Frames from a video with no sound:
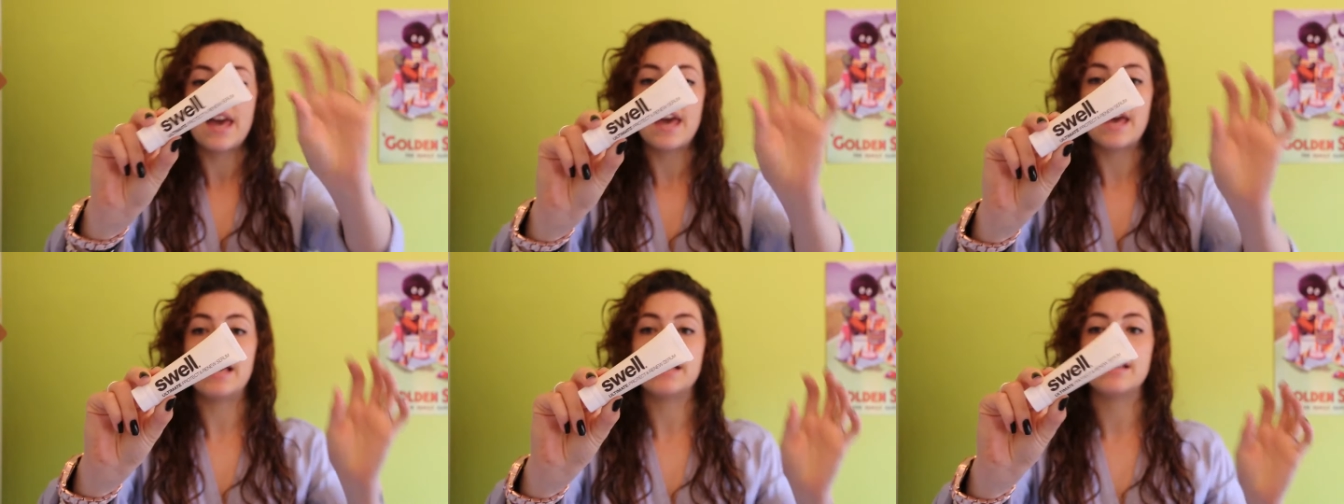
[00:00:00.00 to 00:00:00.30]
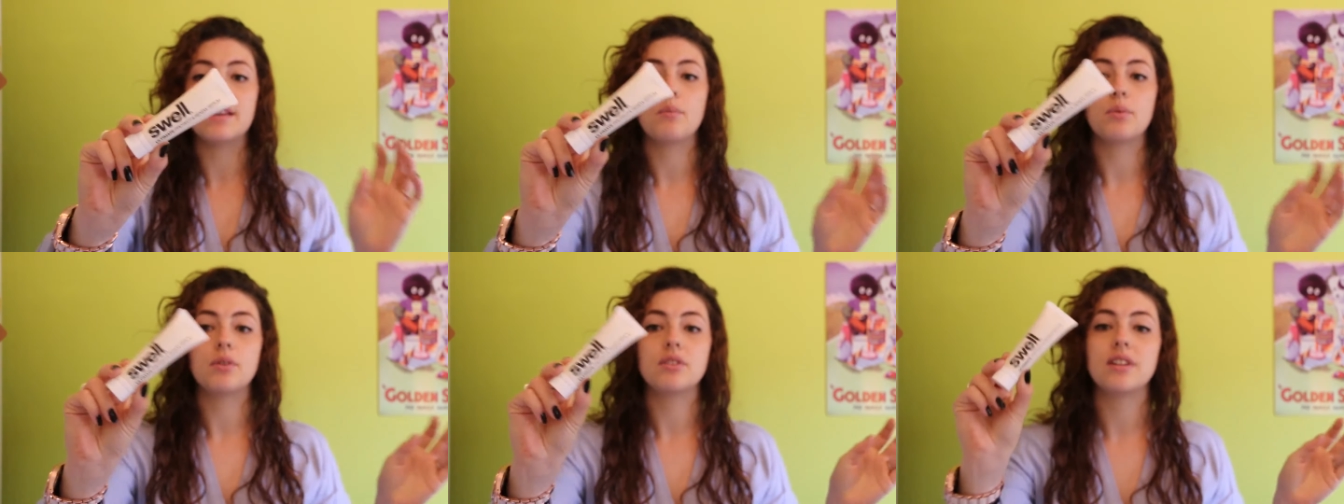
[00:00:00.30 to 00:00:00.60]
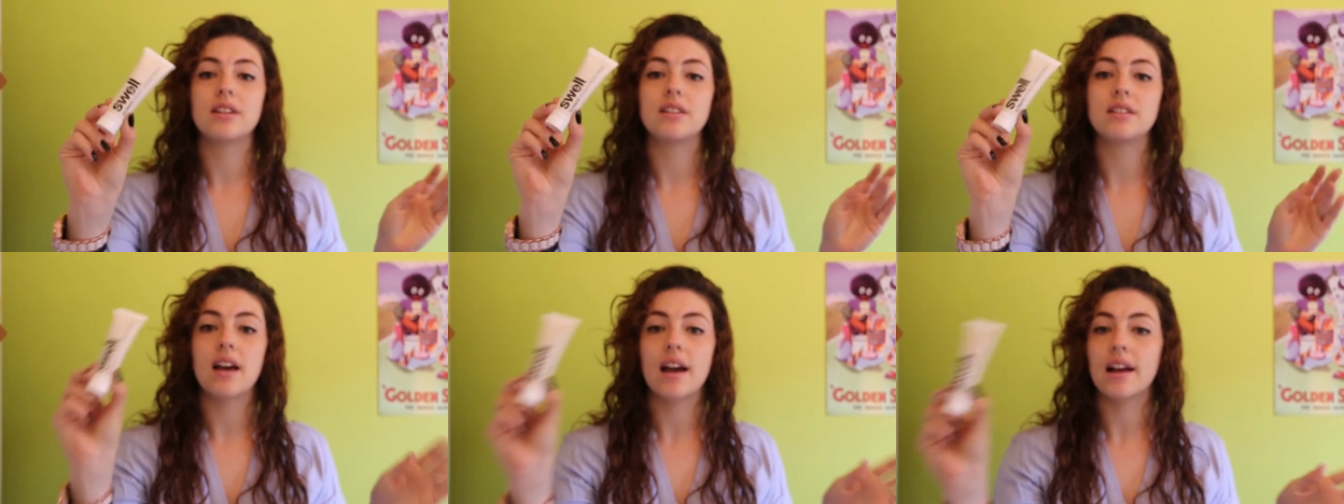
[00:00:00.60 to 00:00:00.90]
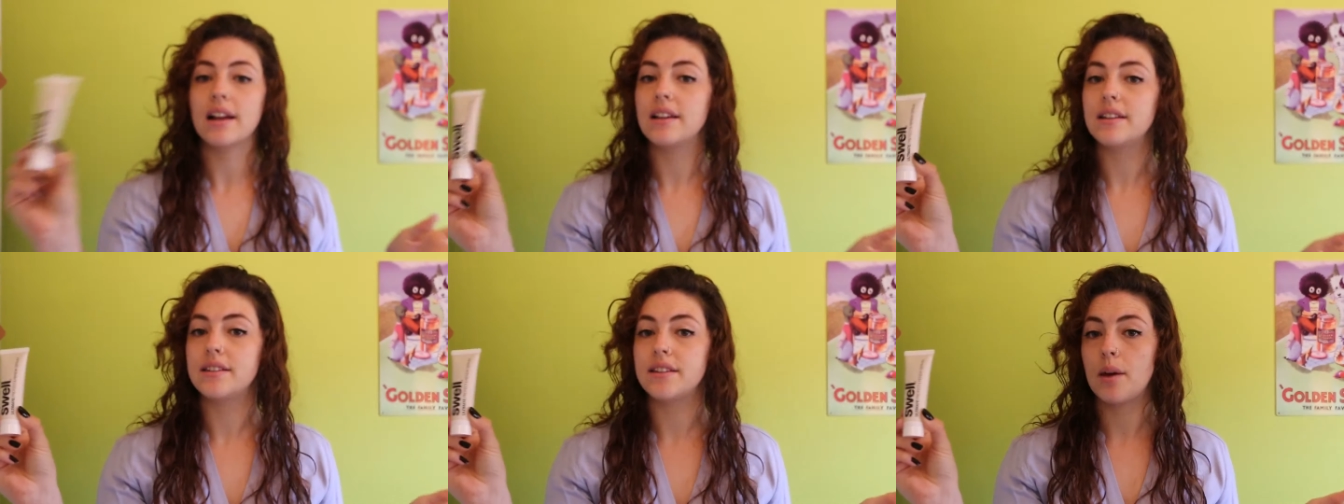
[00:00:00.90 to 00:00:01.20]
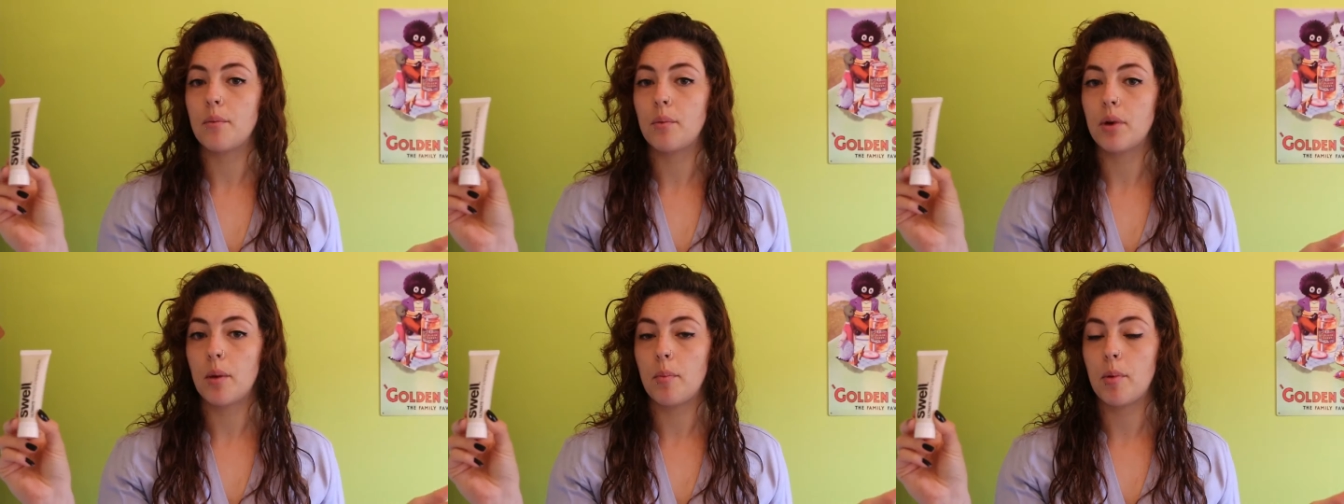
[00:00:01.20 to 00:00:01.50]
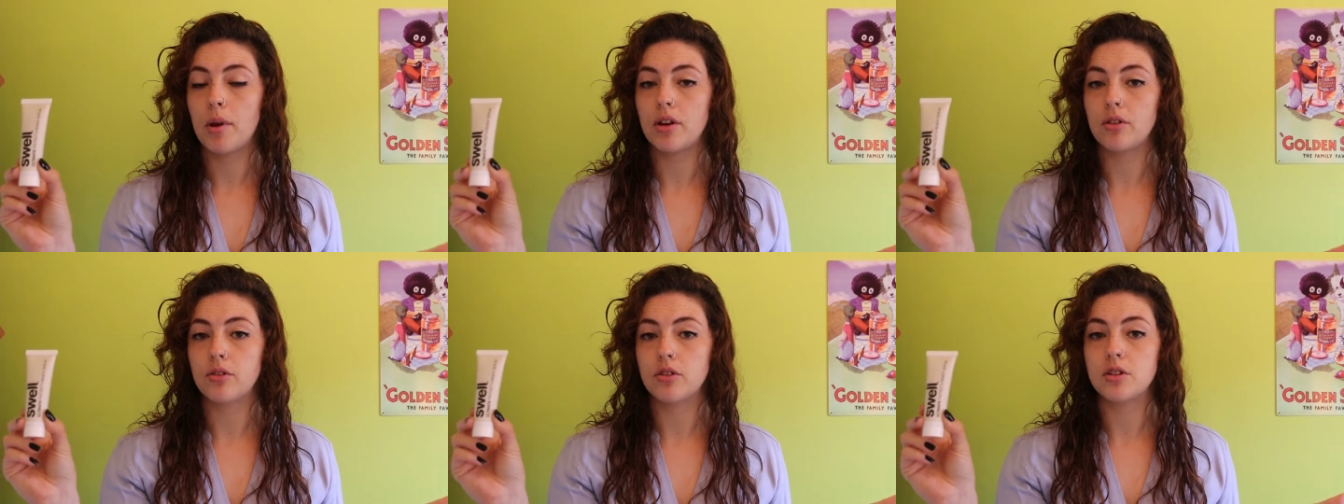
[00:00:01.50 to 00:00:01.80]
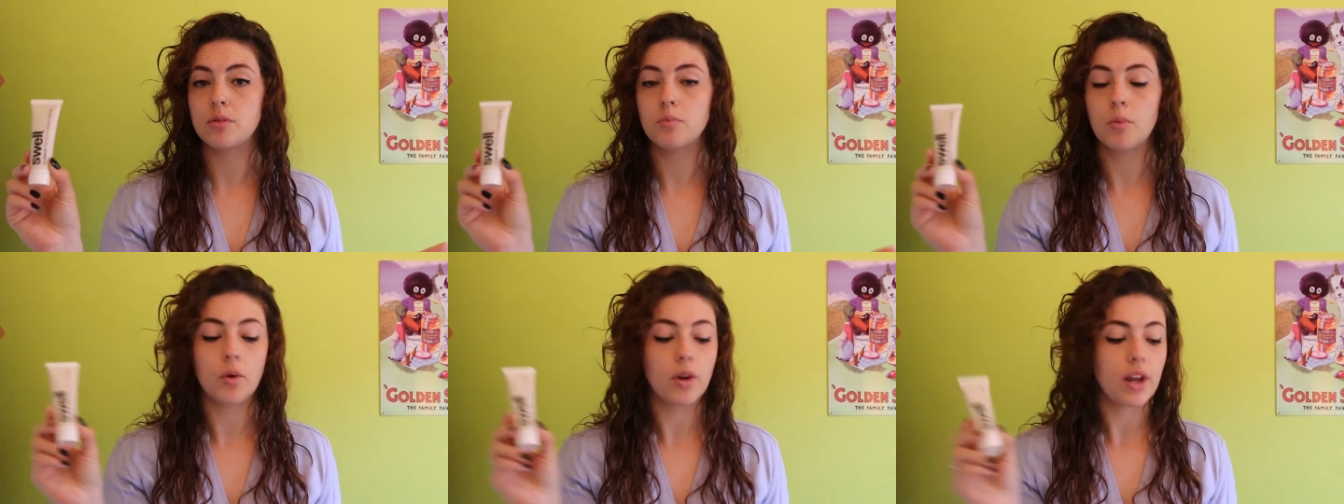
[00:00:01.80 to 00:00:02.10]
It was exactly the same when I put it on
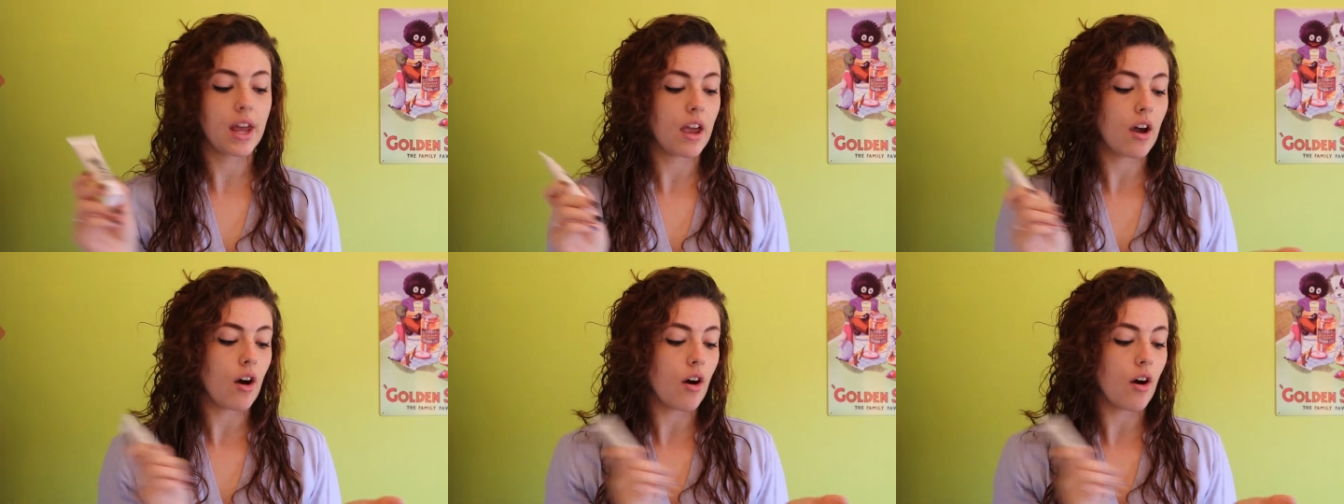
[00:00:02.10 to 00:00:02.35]
this morning.